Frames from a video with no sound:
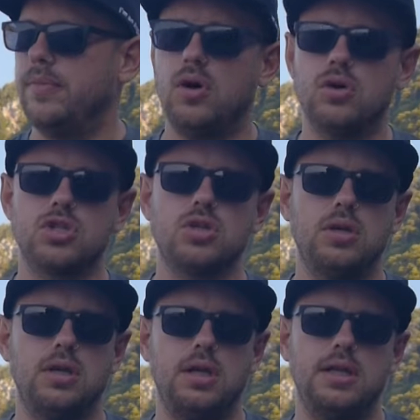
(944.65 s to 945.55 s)
also
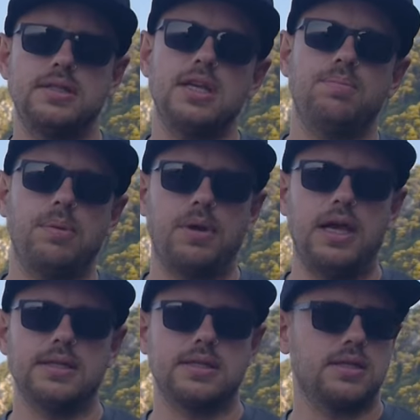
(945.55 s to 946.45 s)
in deeper
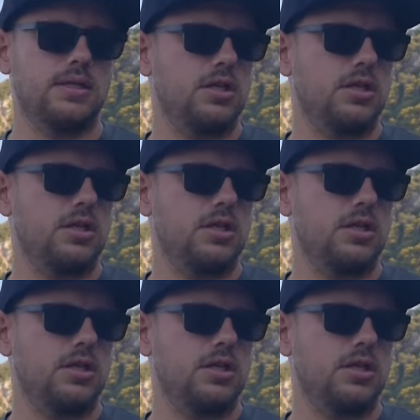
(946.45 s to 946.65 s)
places.